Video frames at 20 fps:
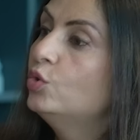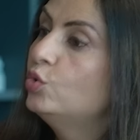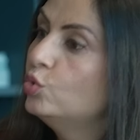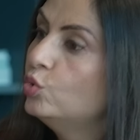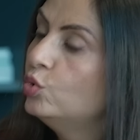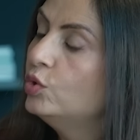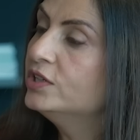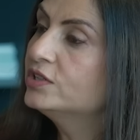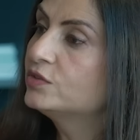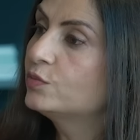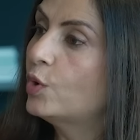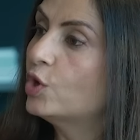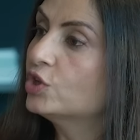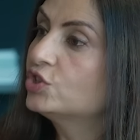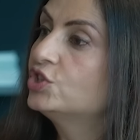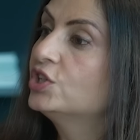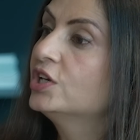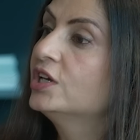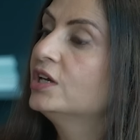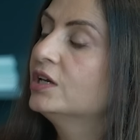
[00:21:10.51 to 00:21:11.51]
who is
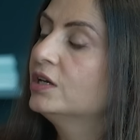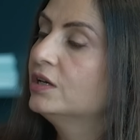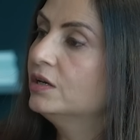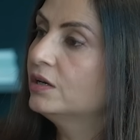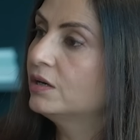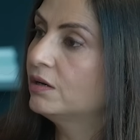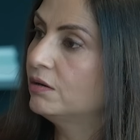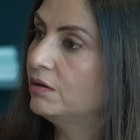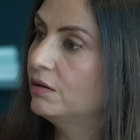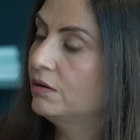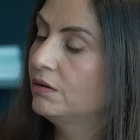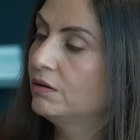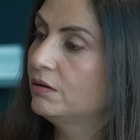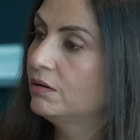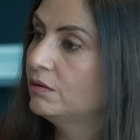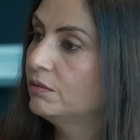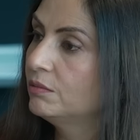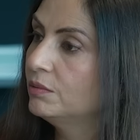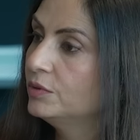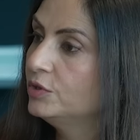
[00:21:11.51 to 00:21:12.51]
watching,
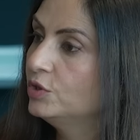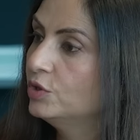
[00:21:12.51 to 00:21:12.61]
uh,